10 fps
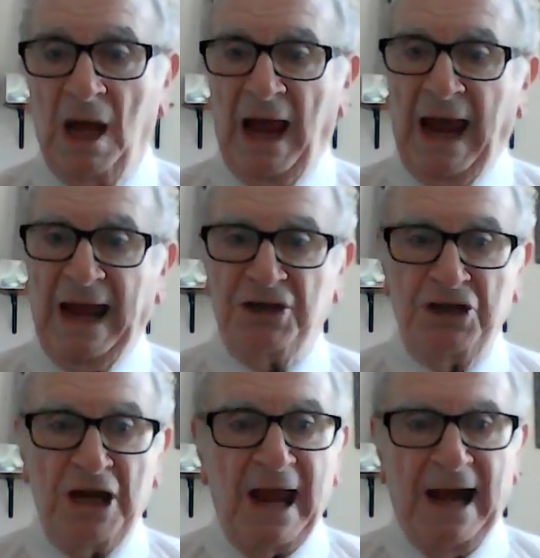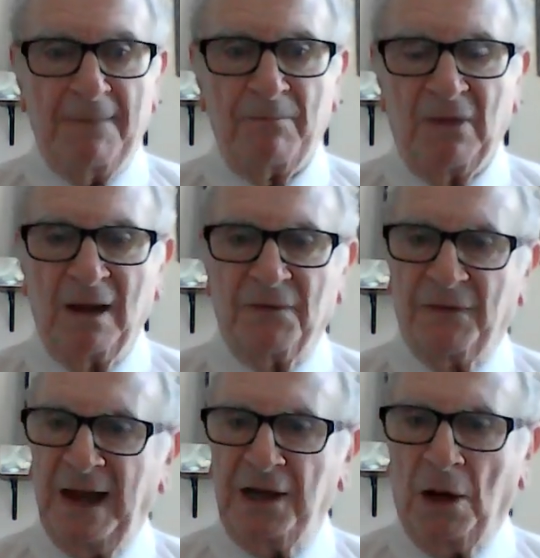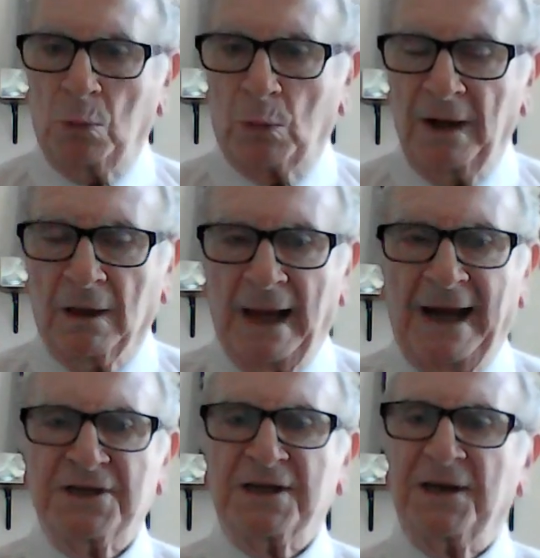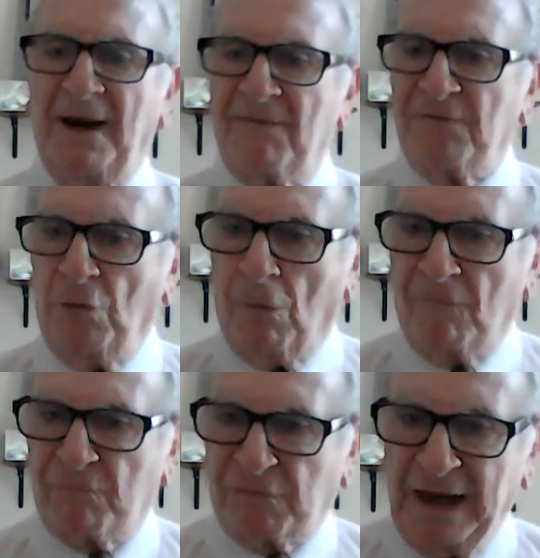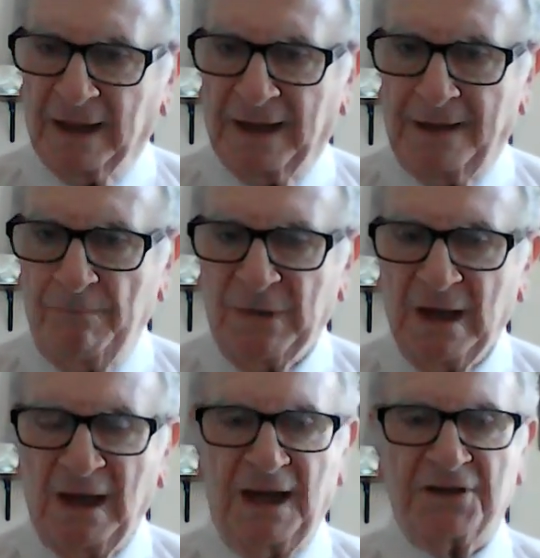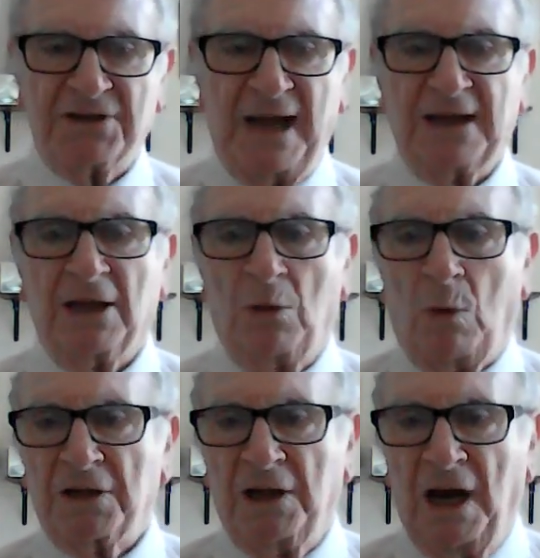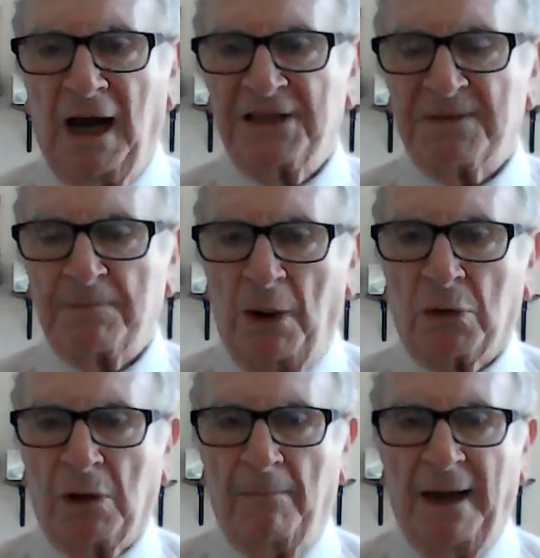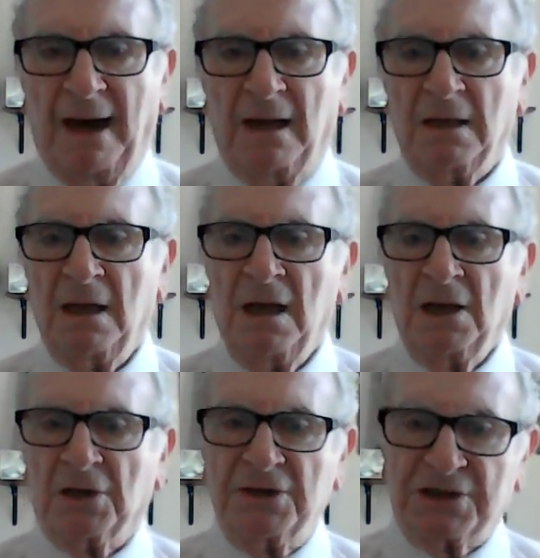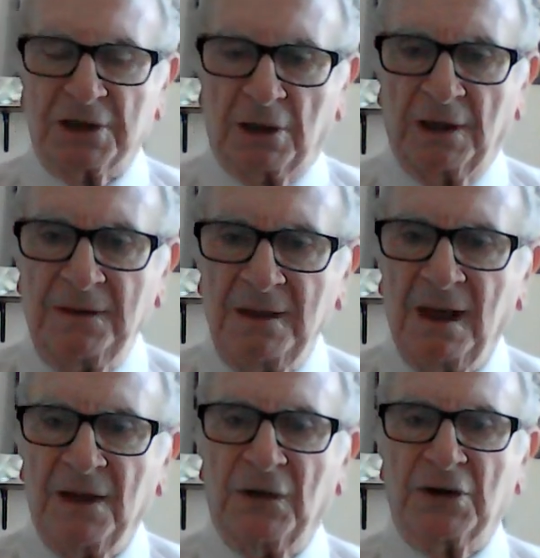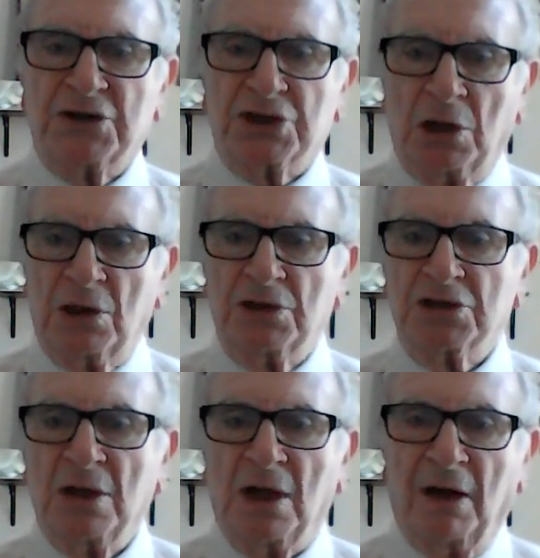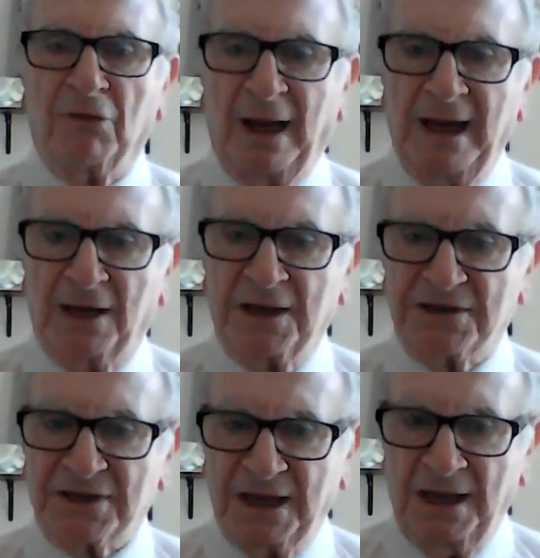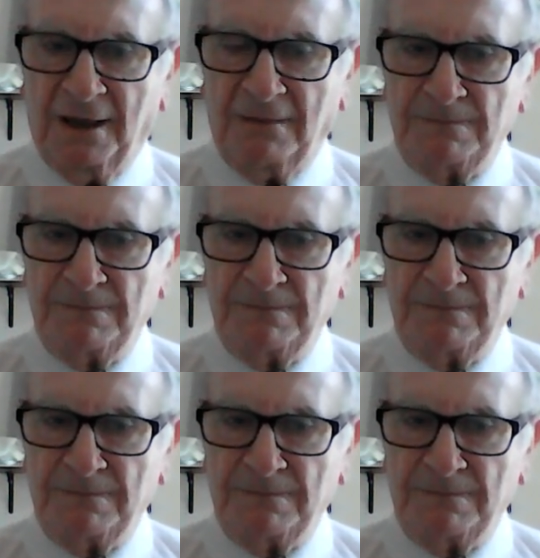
And yet, they don't realize that they're fulfilling exactly what God spoke about concerning the church of Laodicea.